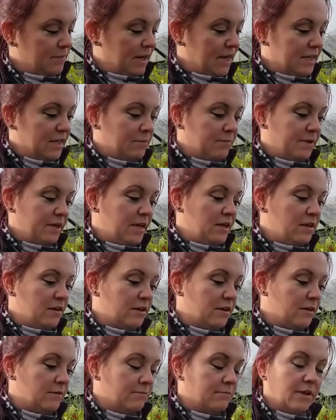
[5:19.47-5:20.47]
might be
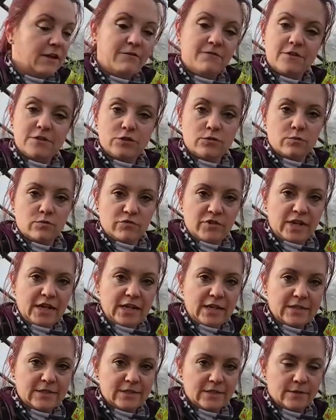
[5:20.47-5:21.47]
that if for some
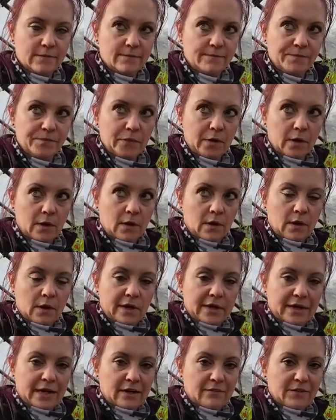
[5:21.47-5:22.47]
reason
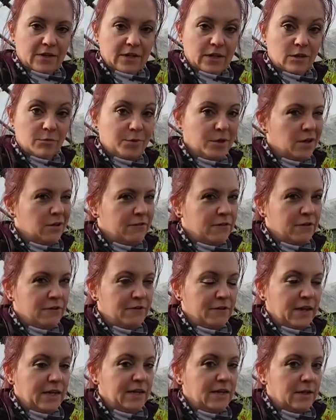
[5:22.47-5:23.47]
you have a little bit of a
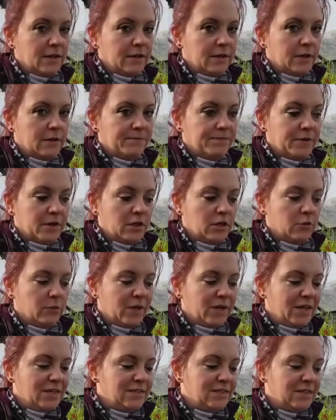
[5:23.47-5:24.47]
failure and you're
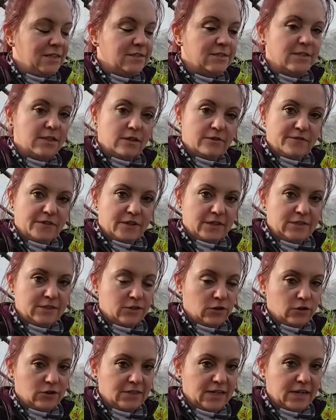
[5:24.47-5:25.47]
waiting until the first
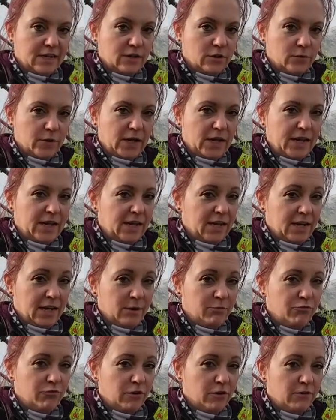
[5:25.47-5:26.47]
or second week in
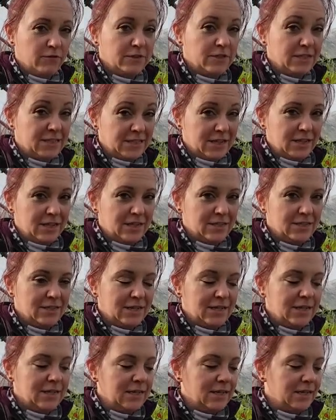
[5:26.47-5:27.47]
April to see the
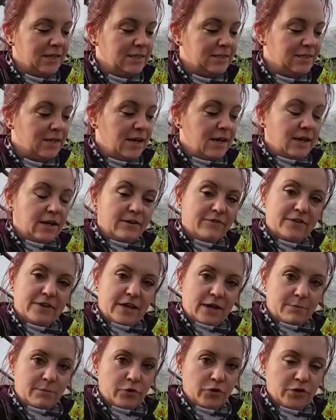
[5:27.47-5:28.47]
seedlings, if at
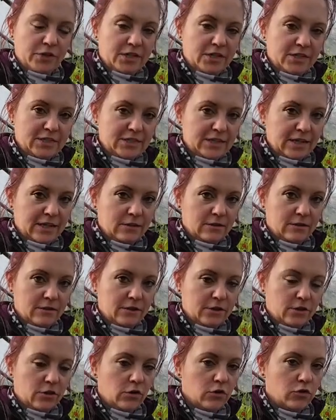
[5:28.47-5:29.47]
that point you decide that
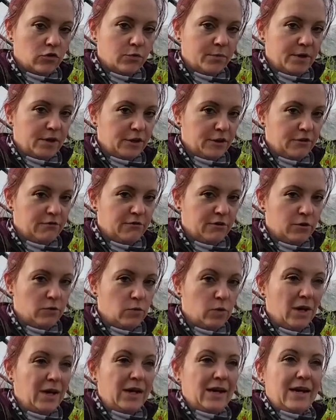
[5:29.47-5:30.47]
they're not coming through,